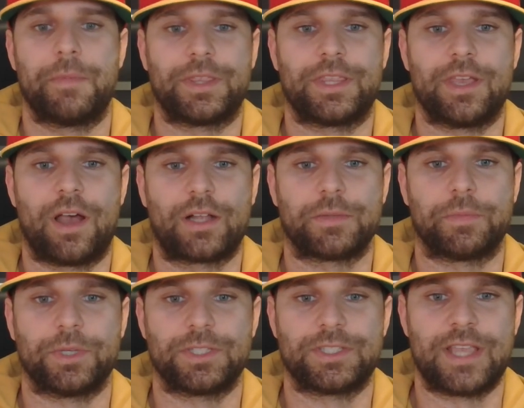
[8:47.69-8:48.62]
with the
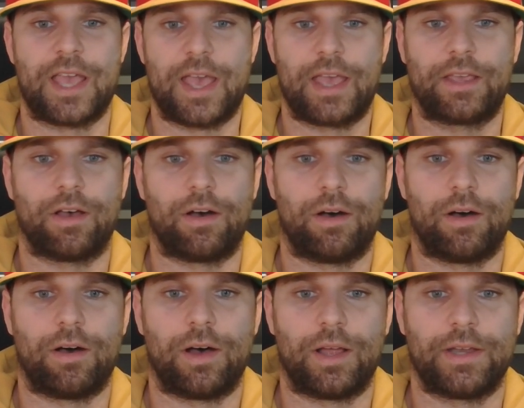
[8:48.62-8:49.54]
octopus tag
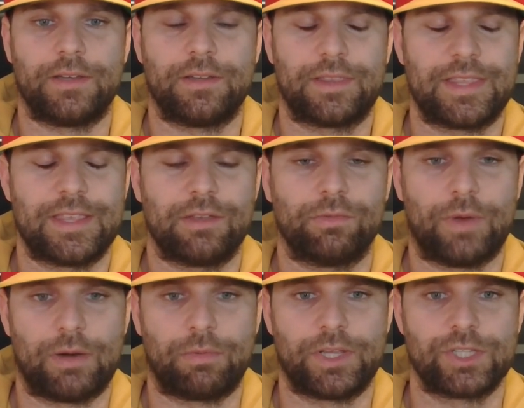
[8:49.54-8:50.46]
on the
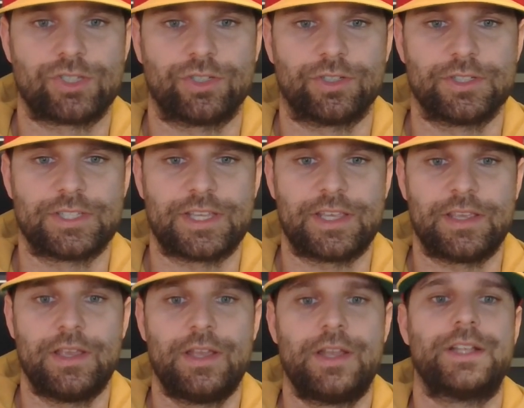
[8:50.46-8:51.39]
Red Wings
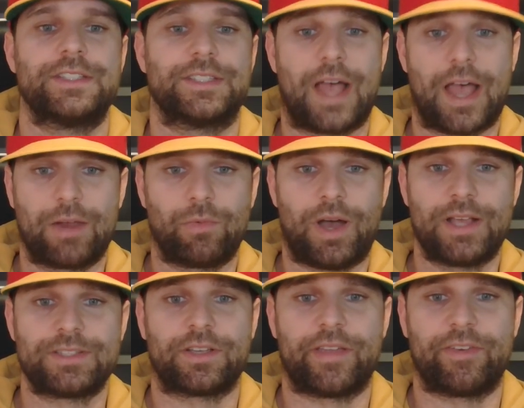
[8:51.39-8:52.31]
jersey. Design
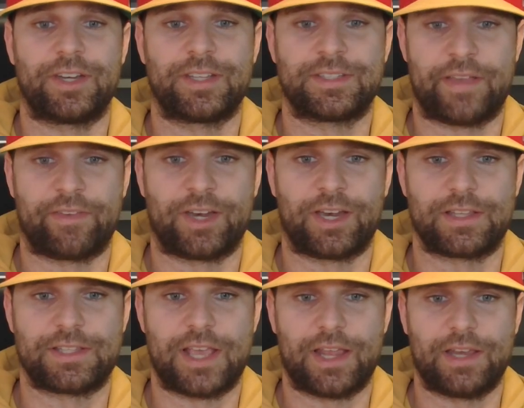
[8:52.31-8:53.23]
wise, I'll give it a 7 out
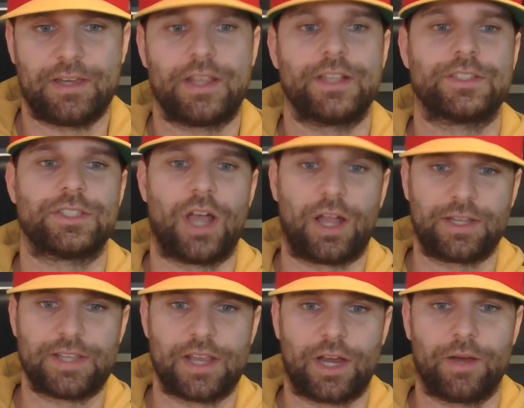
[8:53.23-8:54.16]
of 10. It's
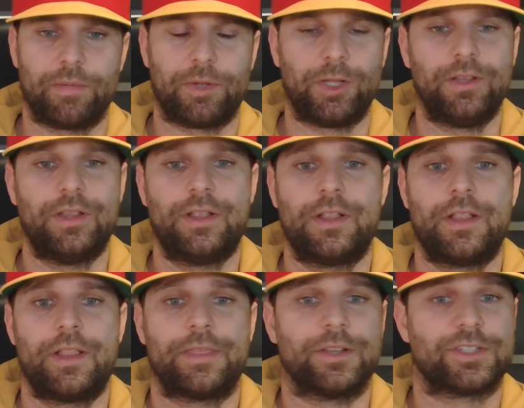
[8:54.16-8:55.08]
not terrible.
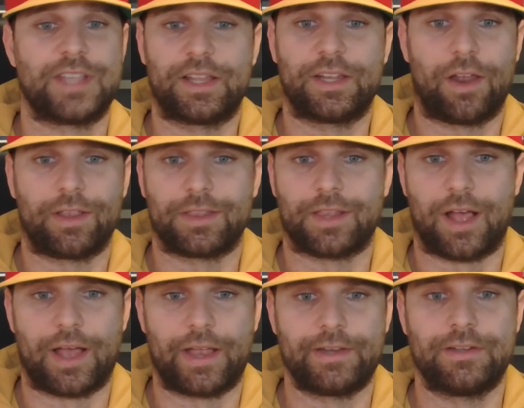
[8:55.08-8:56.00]
They're selling
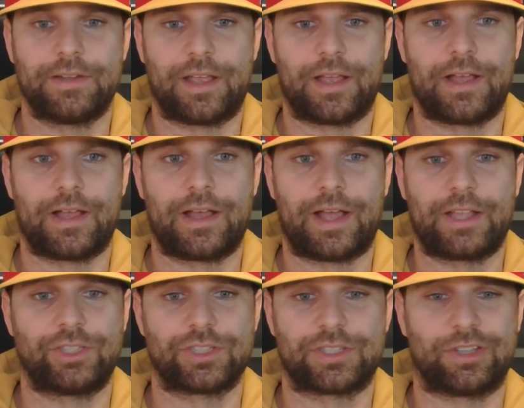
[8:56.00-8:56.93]
online. I
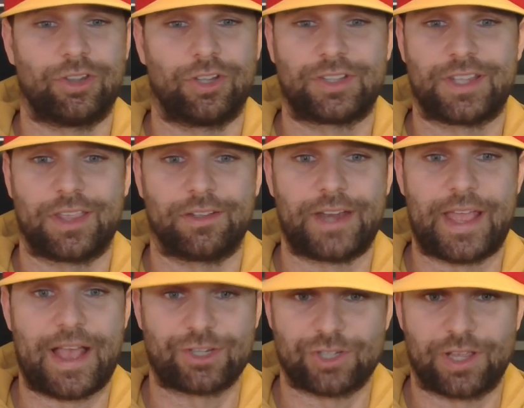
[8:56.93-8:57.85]
just looked the other
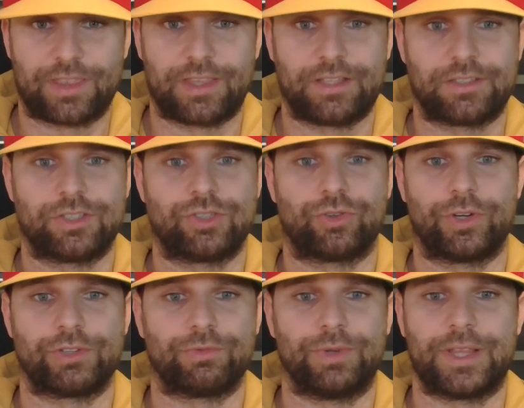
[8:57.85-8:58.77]
day, actually. I think
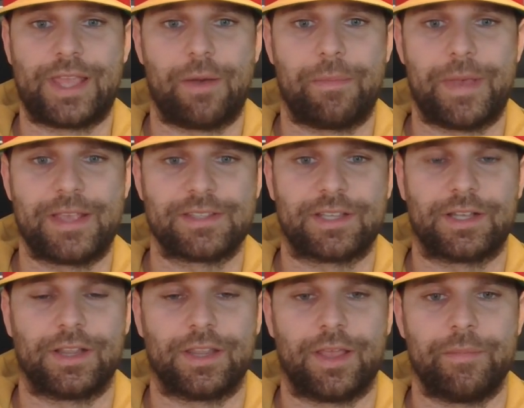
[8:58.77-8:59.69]
Detroit's really outpacing
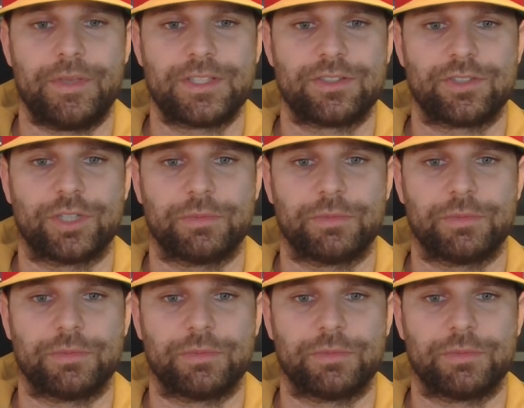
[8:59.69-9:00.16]
Columbus in